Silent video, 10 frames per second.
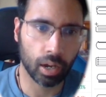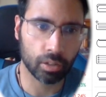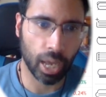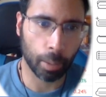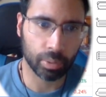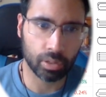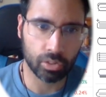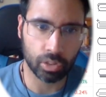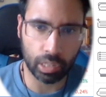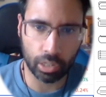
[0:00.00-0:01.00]

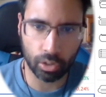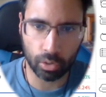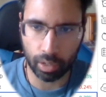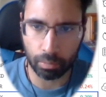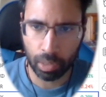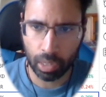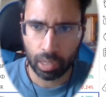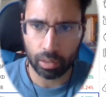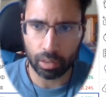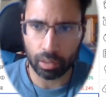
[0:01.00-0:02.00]
Japanese yield, and
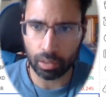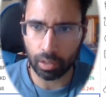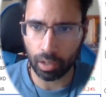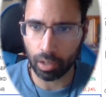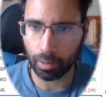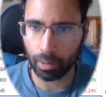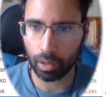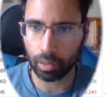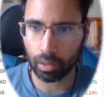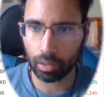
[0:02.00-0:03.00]
the
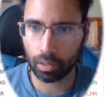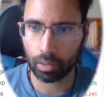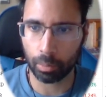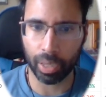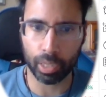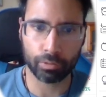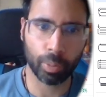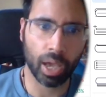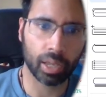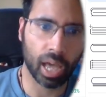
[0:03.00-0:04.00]
Bank of
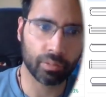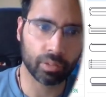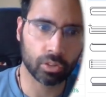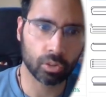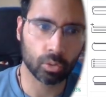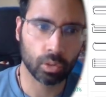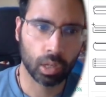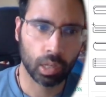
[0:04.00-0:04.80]
Japan having to